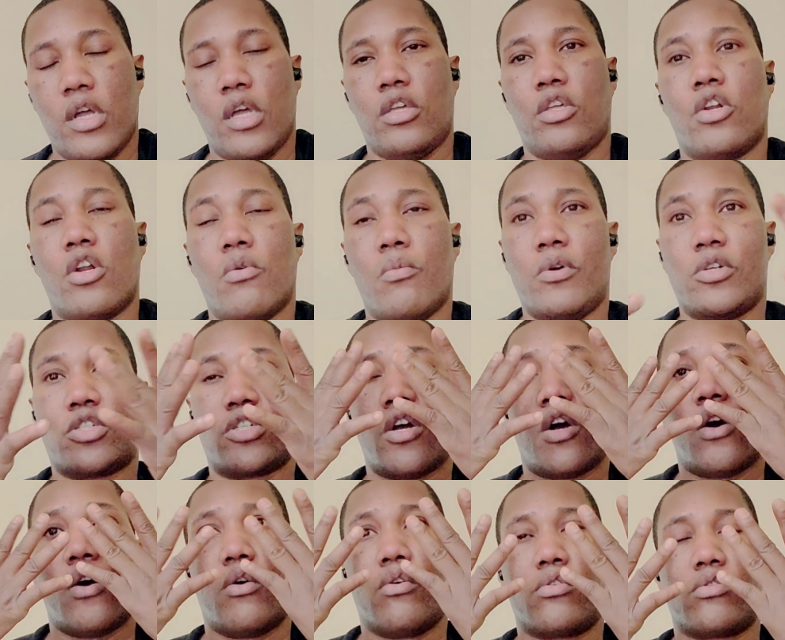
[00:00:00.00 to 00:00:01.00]
and you don't want your
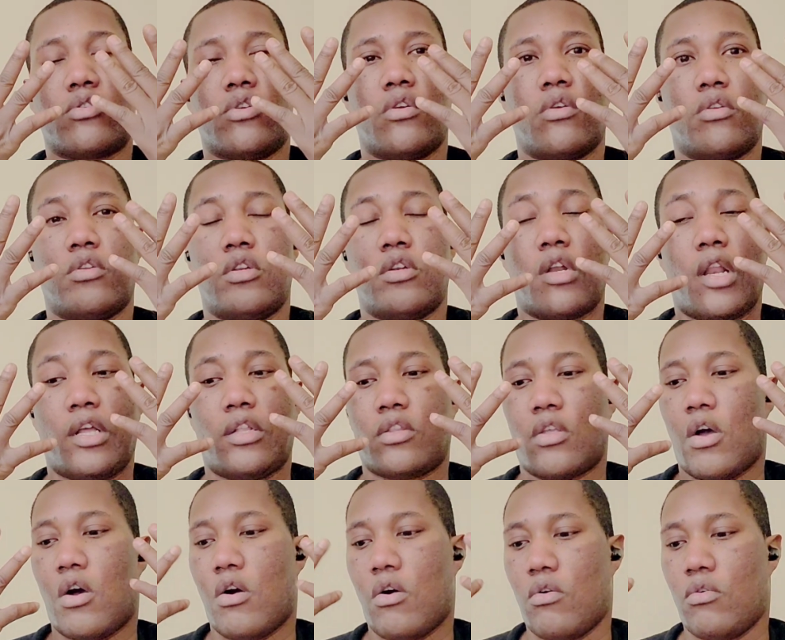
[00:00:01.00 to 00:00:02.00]
whole, like the
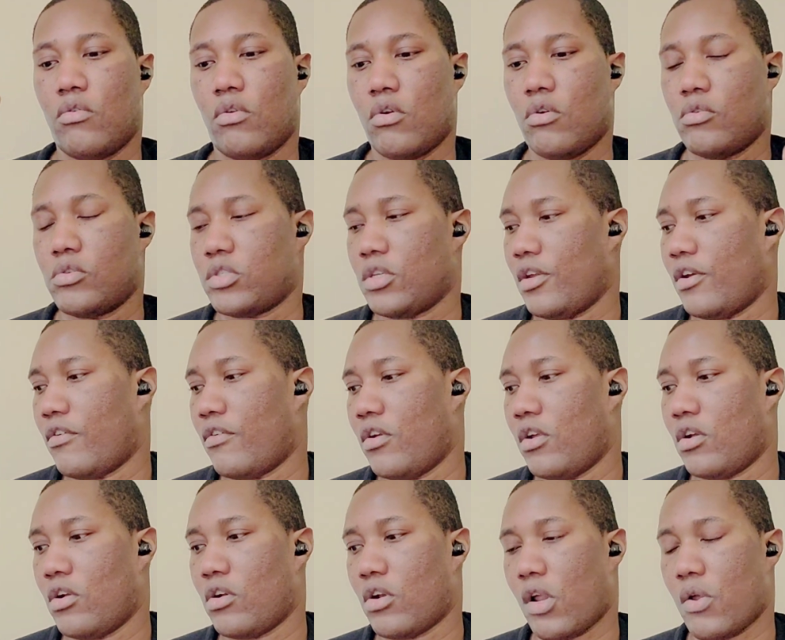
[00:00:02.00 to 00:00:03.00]
whole nose
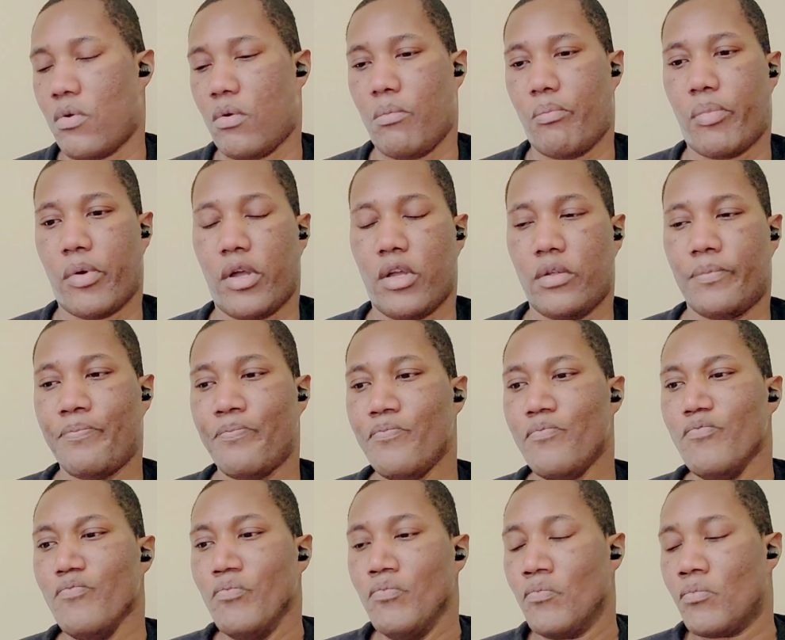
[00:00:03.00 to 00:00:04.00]
area glowing. But
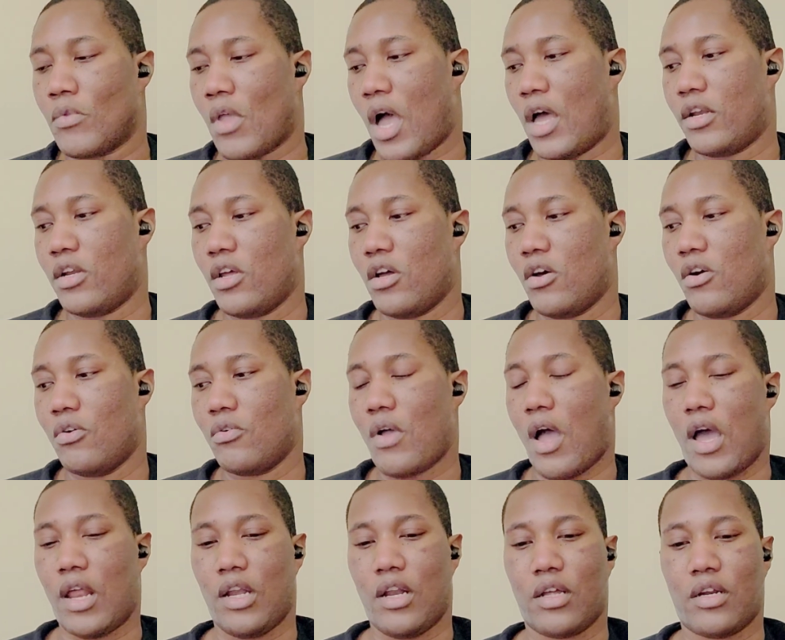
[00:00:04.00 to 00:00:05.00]
I know
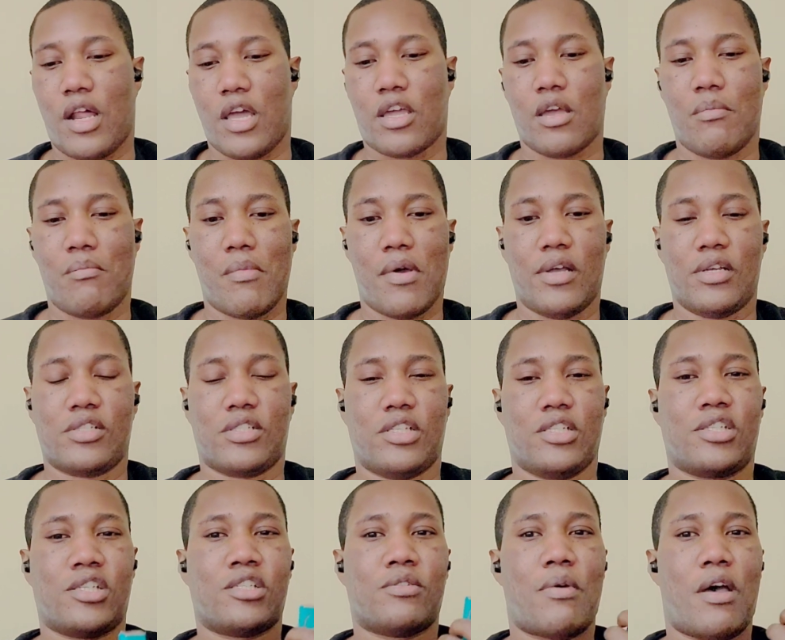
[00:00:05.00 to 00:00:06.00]
I look like a mess.
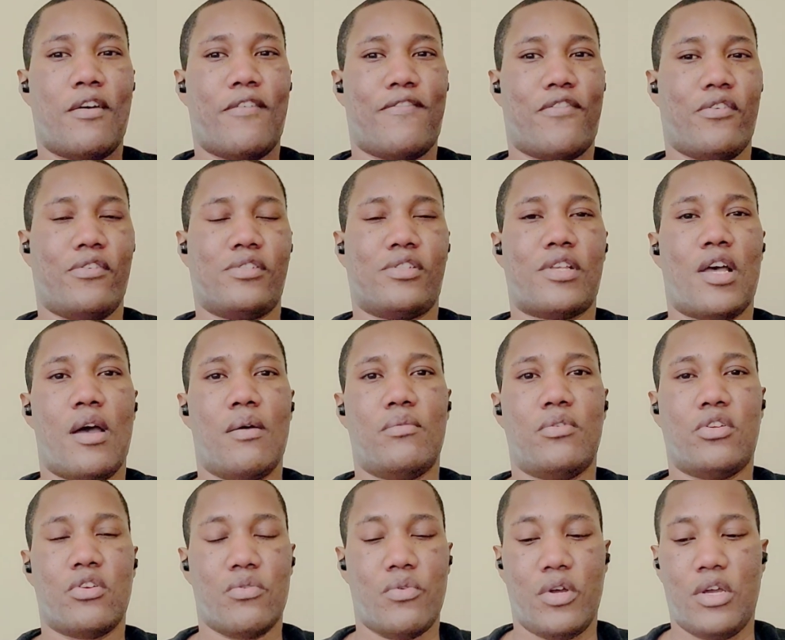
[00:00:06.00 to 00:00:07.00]
This is my first time
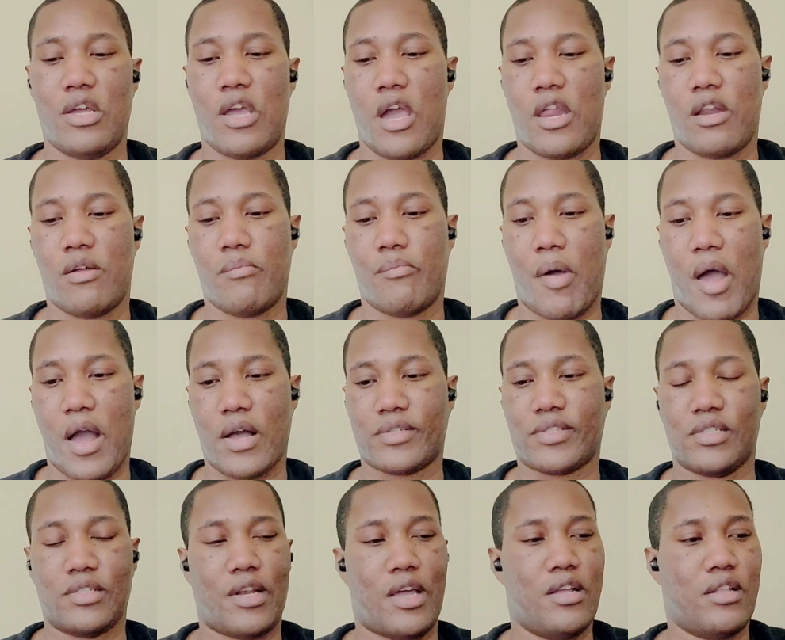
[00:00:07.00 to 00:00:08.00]
doing an
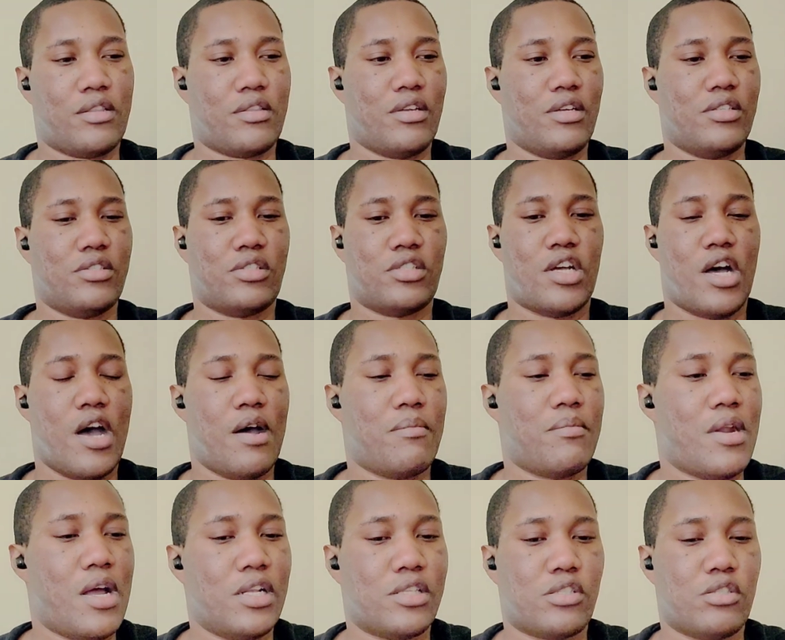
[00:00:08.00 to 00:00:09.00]
unboxing like this, so I'm
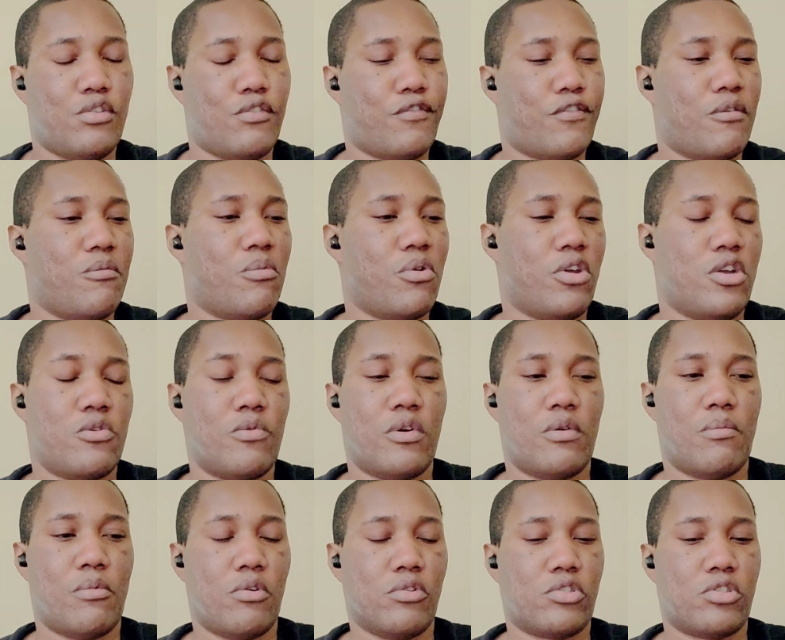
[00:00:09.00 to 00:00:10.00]
not too familiar
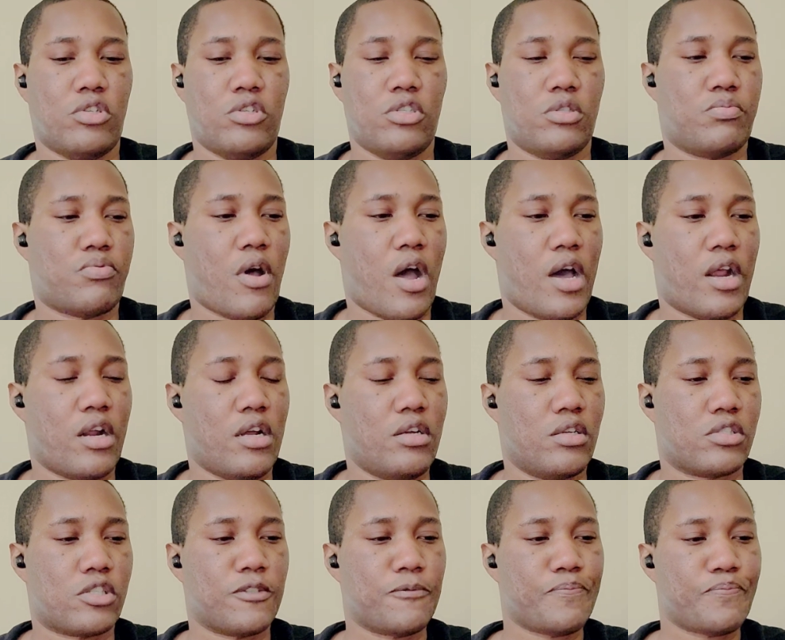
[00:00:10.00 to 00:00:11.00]
with most of these
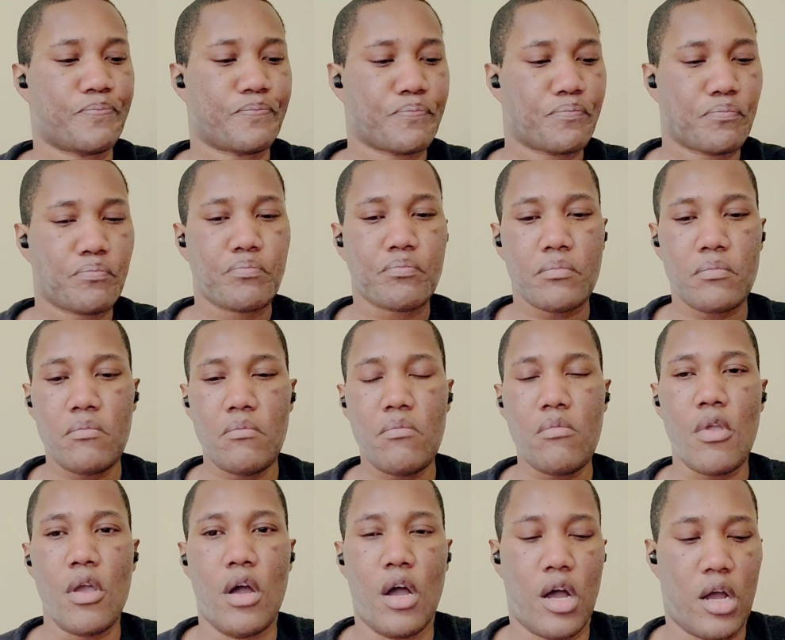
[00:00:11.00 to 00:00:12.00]
products,
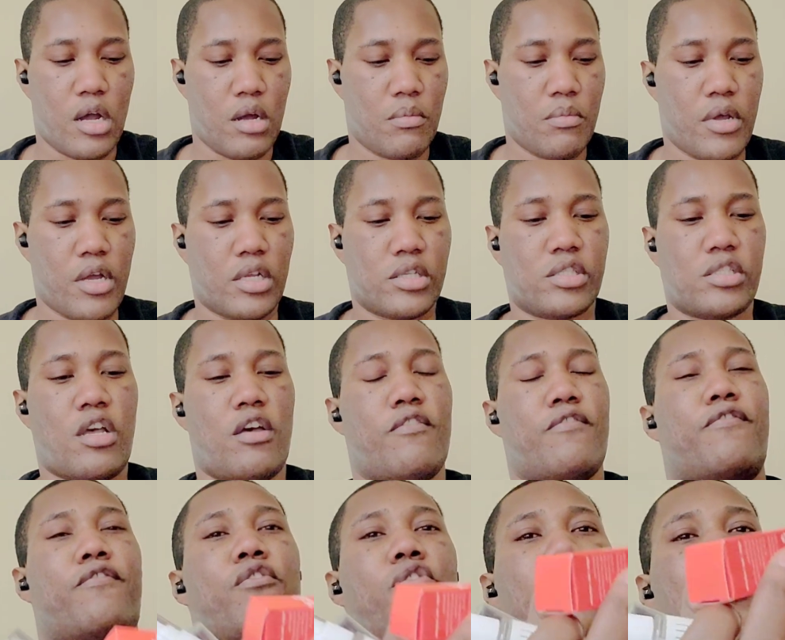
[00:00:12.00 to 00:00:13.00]

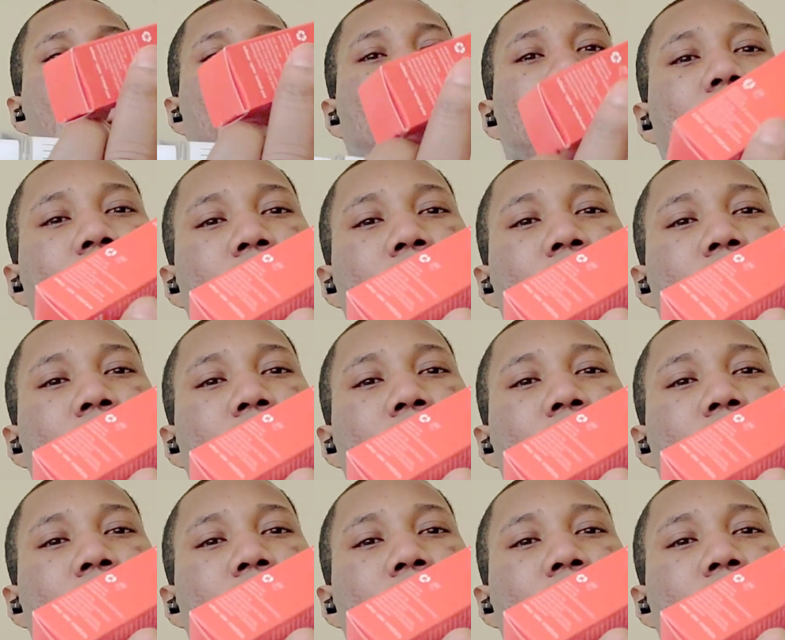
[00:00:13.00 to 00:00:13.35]
except for